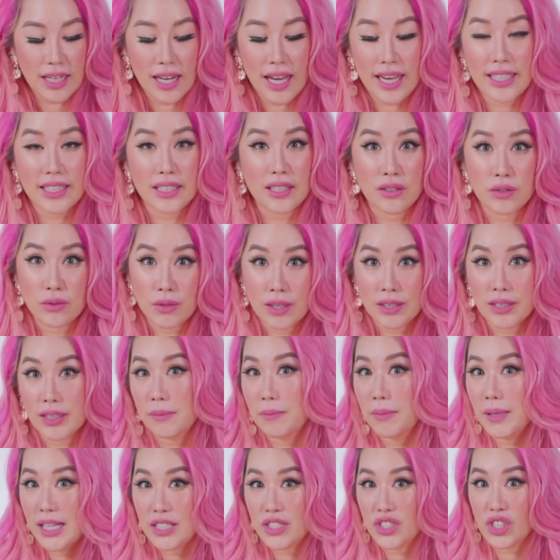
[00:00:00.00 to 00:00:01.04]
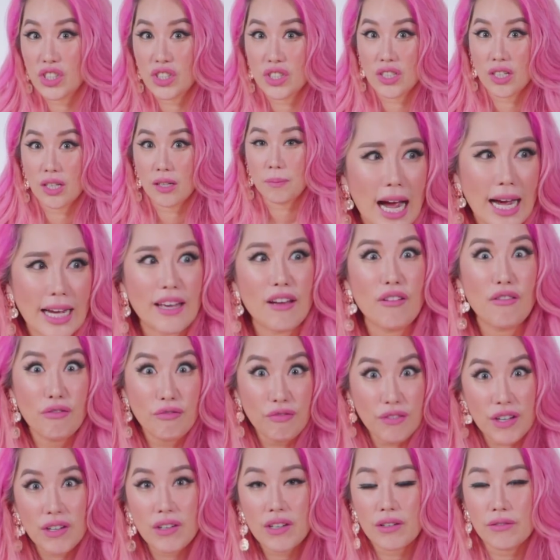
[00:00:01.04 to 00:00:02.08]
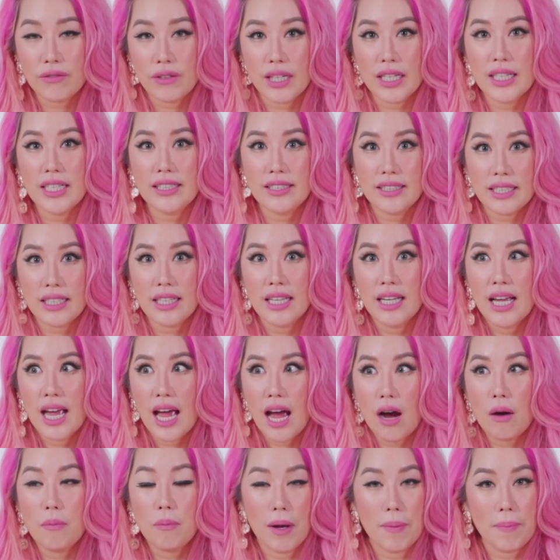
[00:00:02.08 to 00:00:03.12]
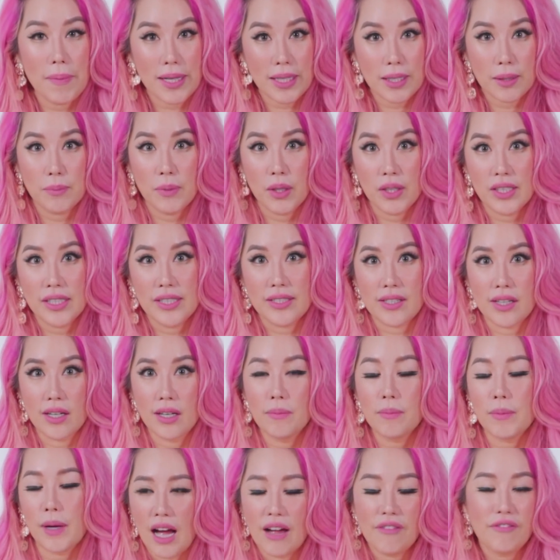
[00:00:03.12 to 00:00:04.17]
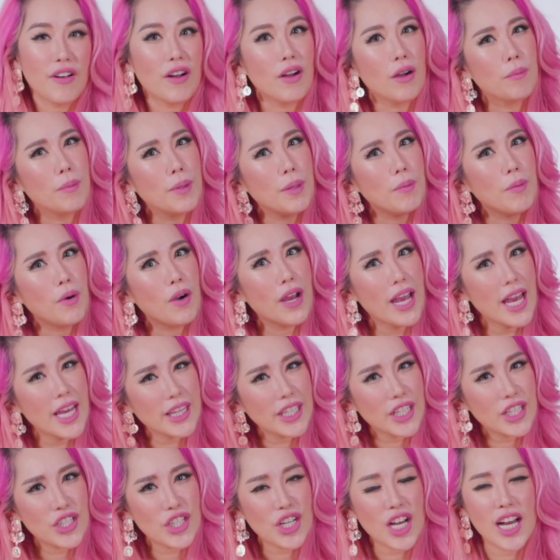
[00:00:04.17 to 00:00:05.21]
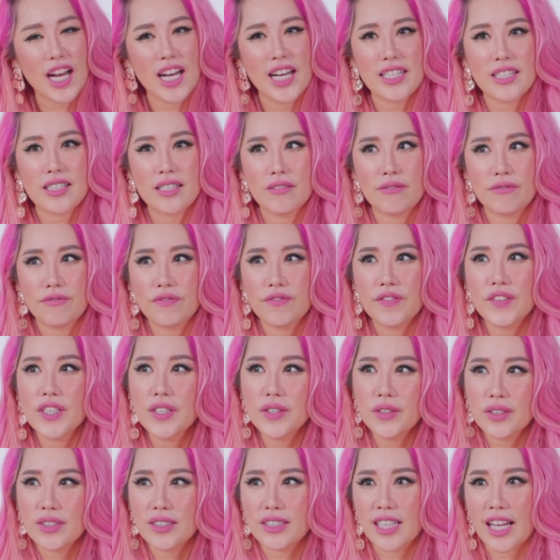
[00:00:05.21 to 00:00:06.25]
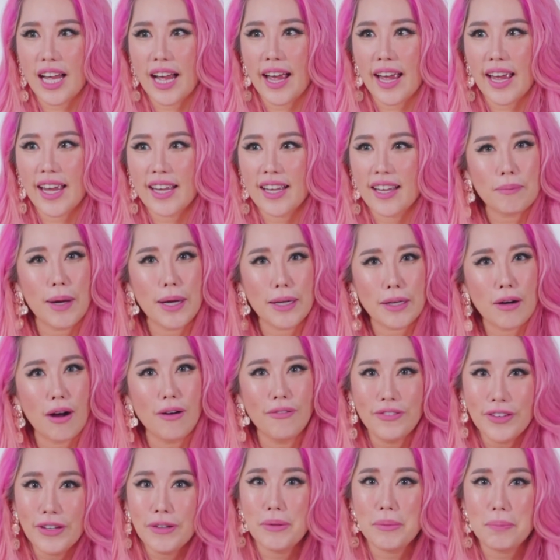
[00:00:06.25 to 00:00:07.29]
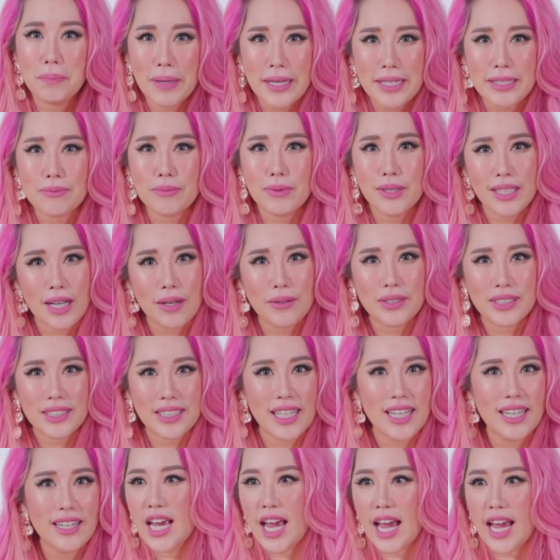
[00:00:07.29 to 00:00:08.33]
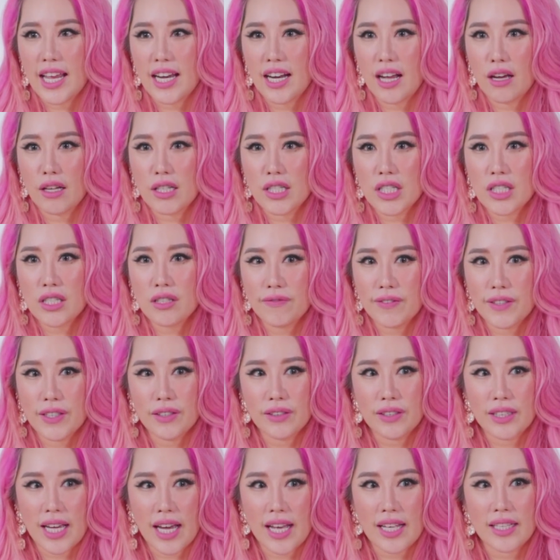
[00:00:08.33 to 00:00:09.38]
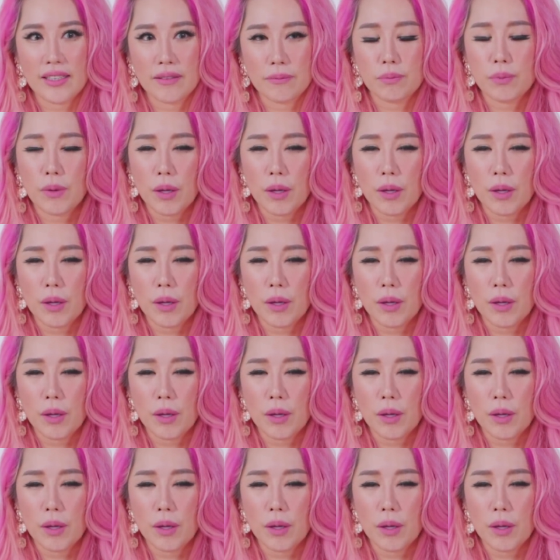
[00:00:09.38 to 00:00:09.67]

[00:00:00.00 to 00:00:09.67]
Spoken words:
like the SVELTY black ginger. I can feel it really did help my metabolism. I felt a bit more energized. It feels like my coffee replacement, I would say. And I just feel that it